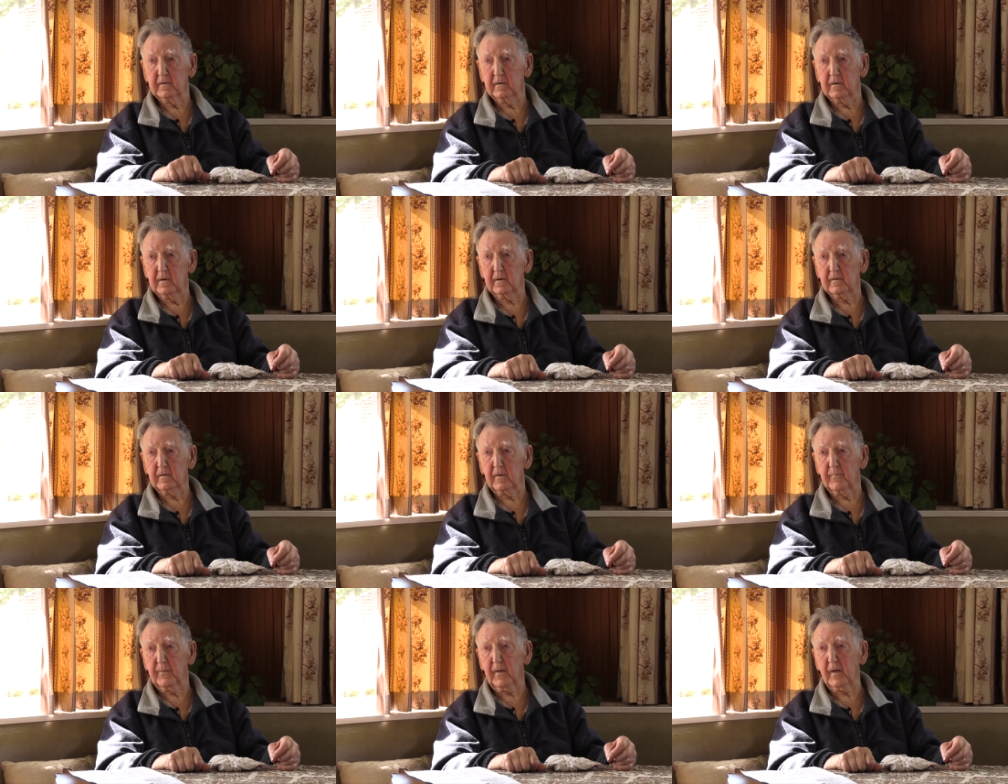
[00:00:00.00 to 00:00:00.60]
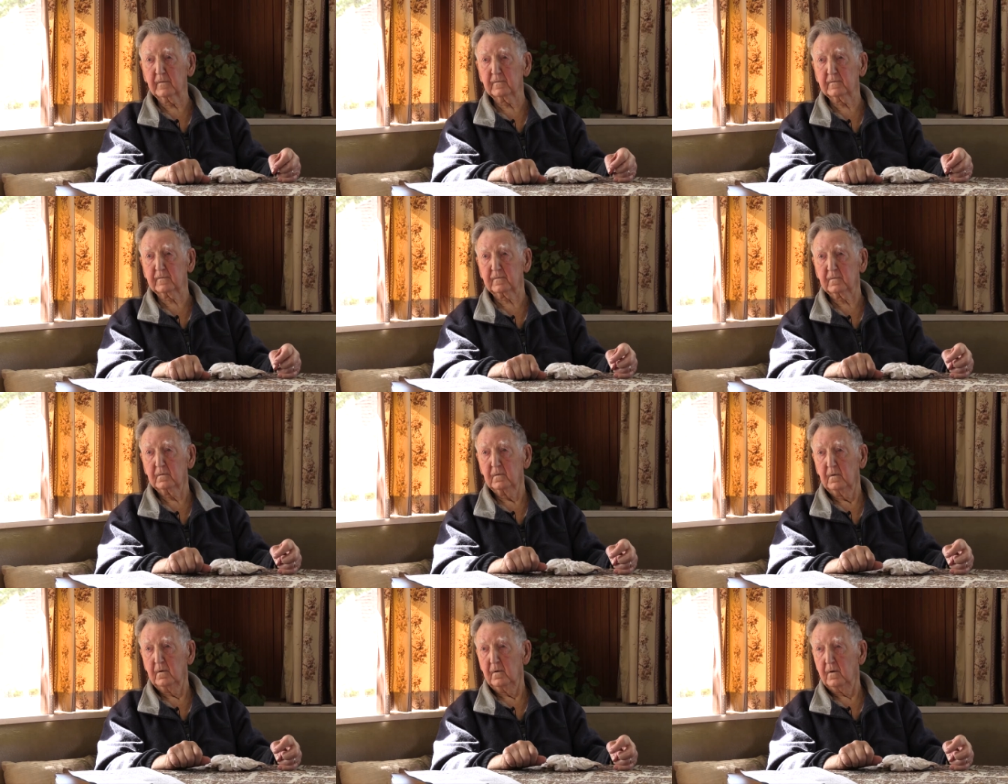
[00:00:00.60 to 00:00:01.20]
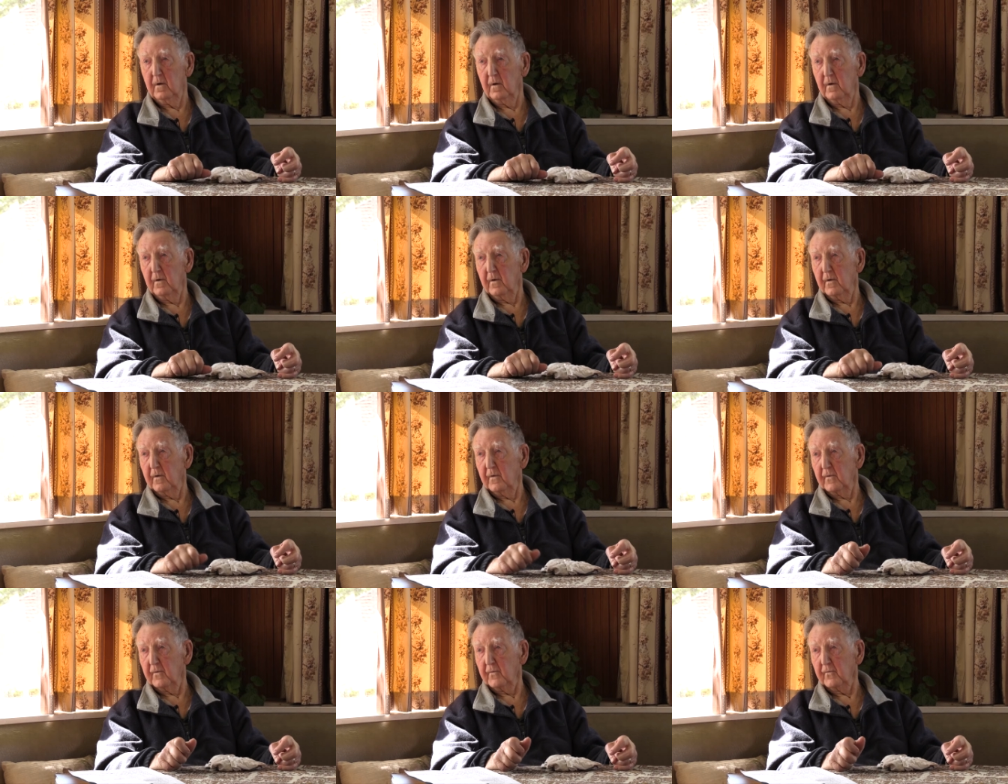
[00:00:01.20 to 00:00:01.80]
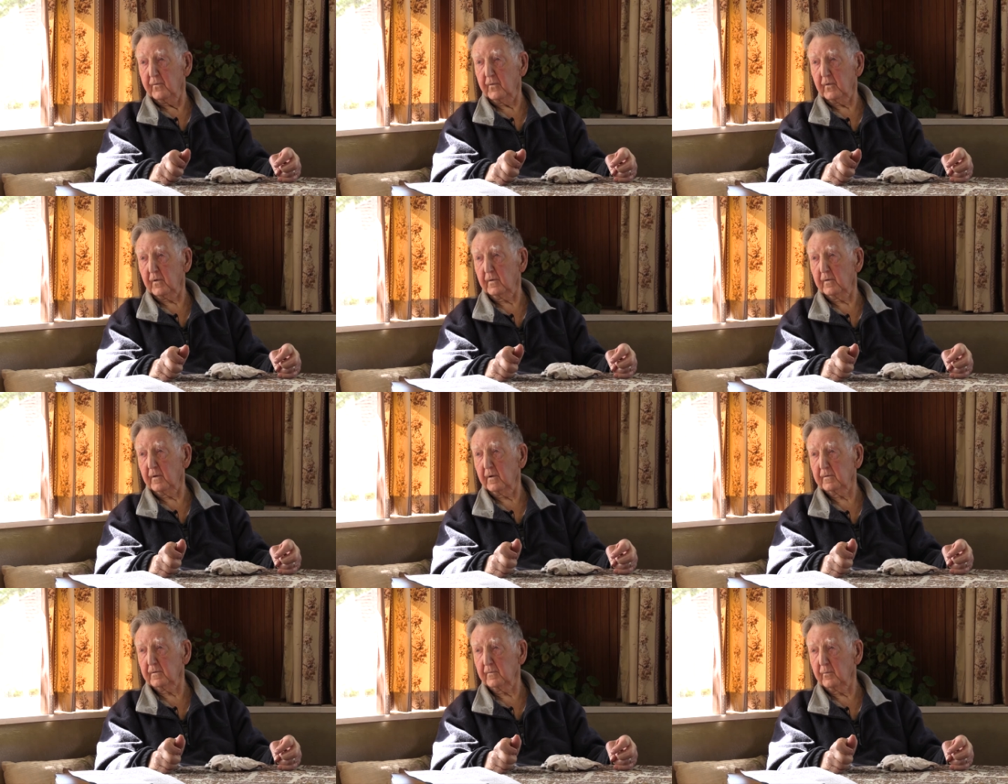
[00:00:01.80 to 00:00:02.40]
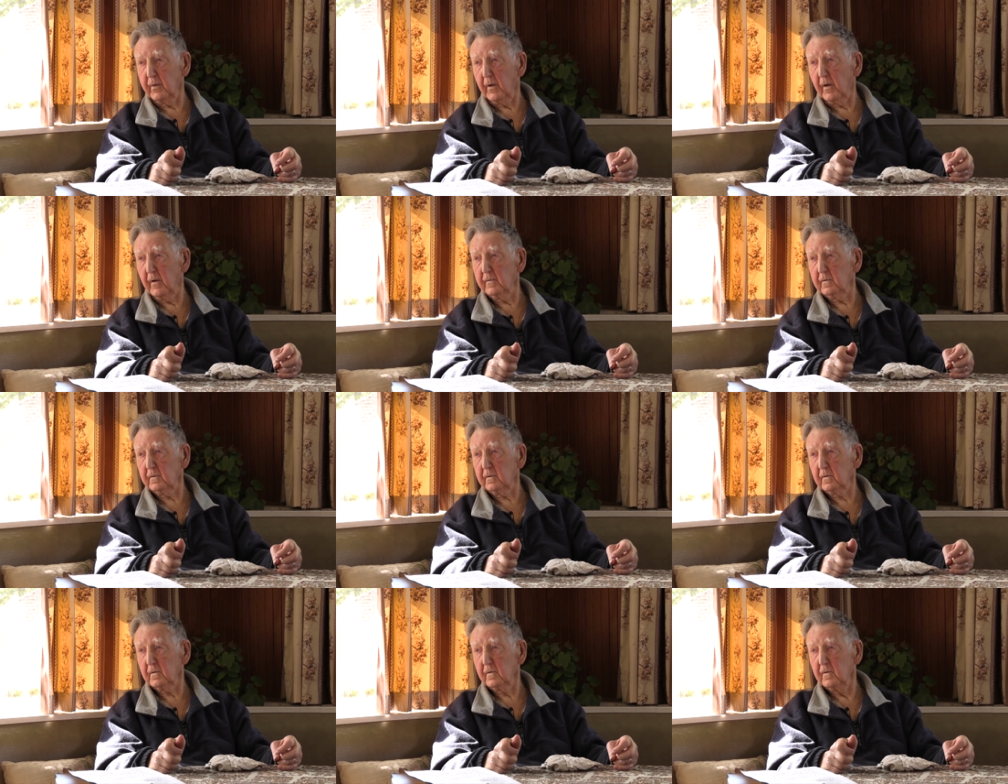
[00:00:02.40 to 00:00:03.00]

another bench for another bloke.